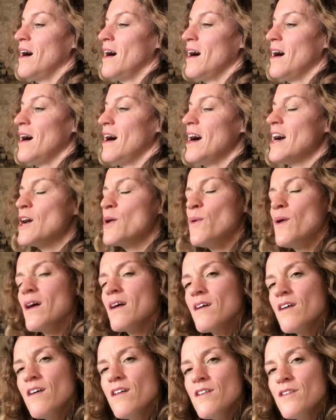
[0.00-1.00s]
aqua
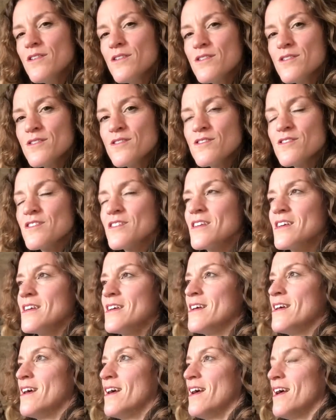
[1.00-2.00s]
colors
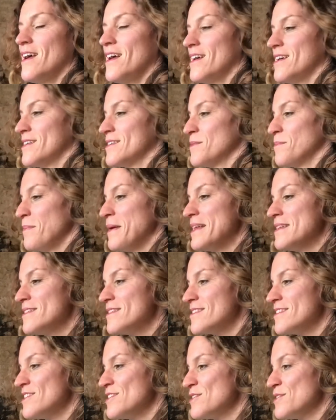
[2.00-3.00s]
and
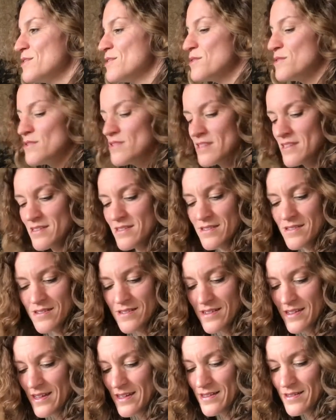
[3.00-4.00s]
pencils
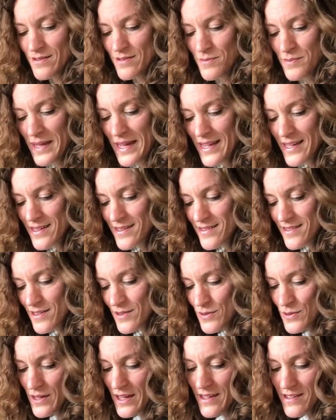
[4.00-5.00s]
and paint and
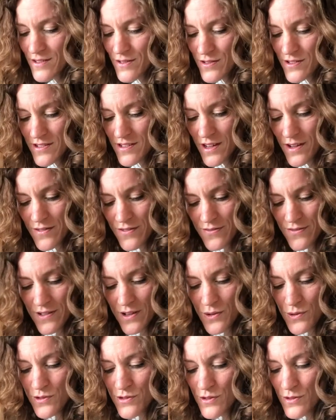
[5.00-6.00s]
all kinds of stuff.
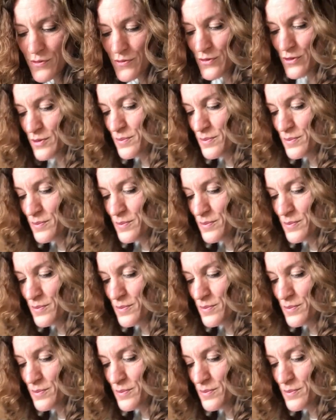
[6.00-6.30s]
Also for the